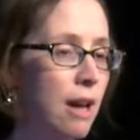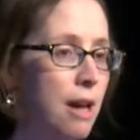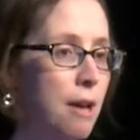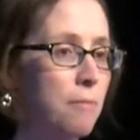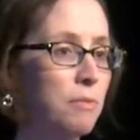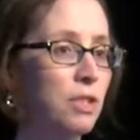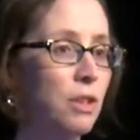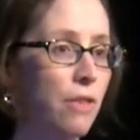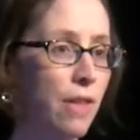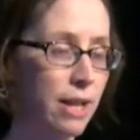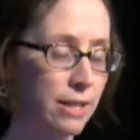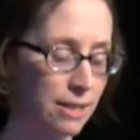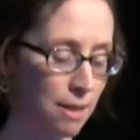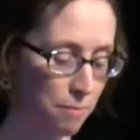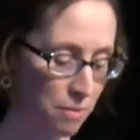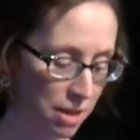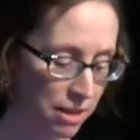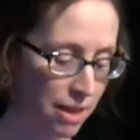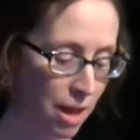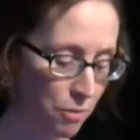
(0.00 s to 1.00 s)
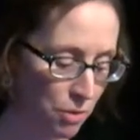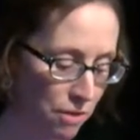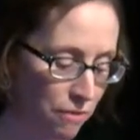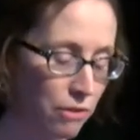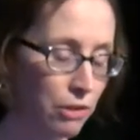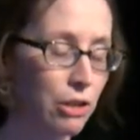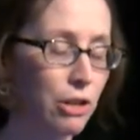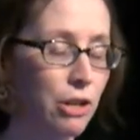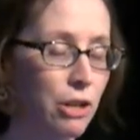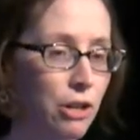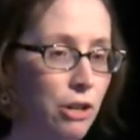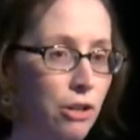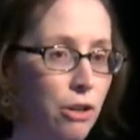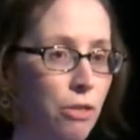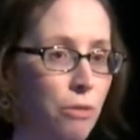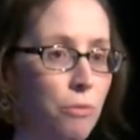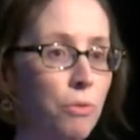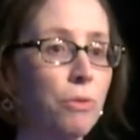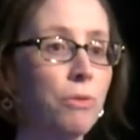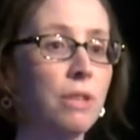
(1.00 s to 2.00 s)
Um, so that's something that we've learned
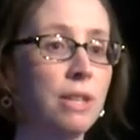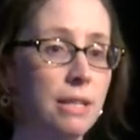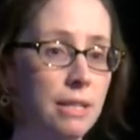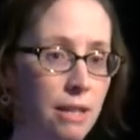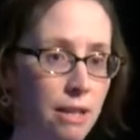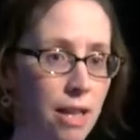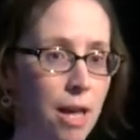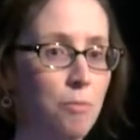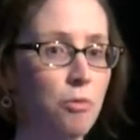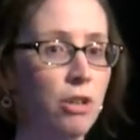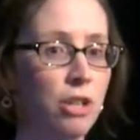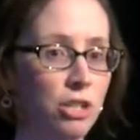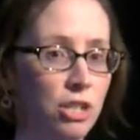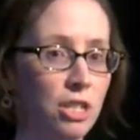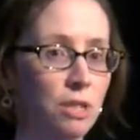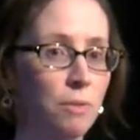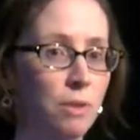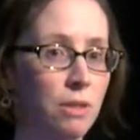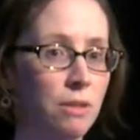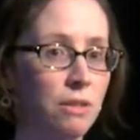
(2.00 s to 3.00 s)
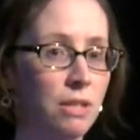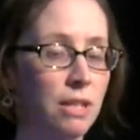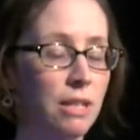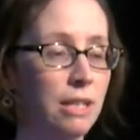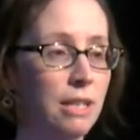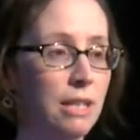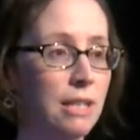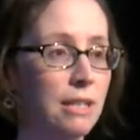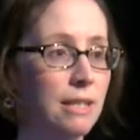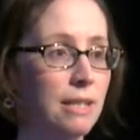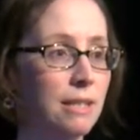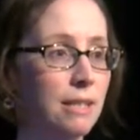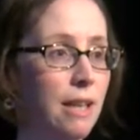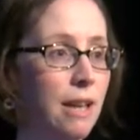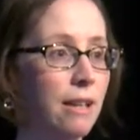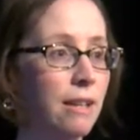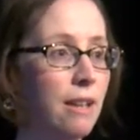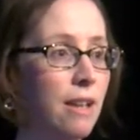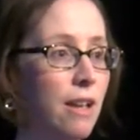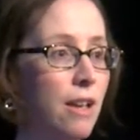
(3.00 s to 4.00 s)
through these collaborations with utilities is
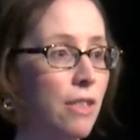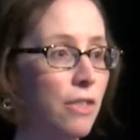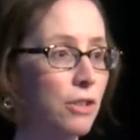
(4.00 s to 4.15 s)
that